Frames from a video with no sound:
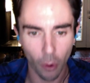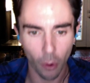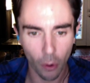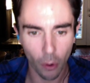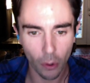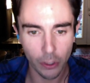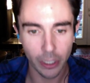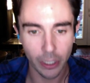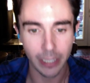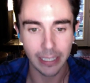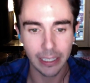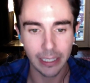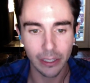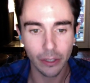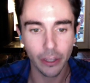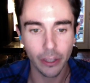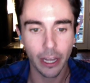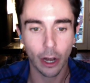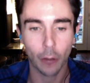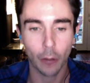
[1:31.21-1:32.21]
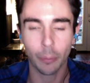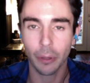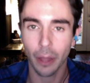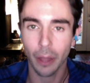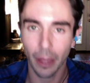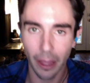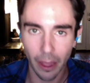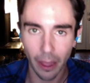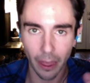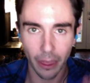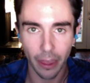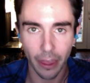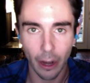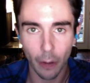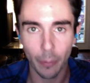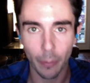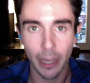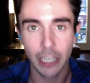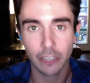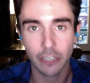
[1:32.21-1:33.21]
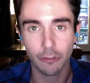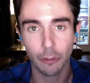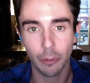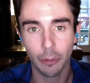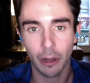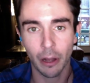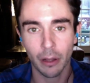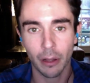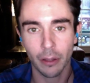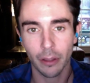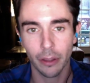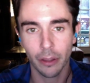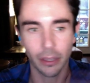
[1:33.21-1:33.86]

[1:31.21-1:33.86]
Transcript: roles until they are playing their best football.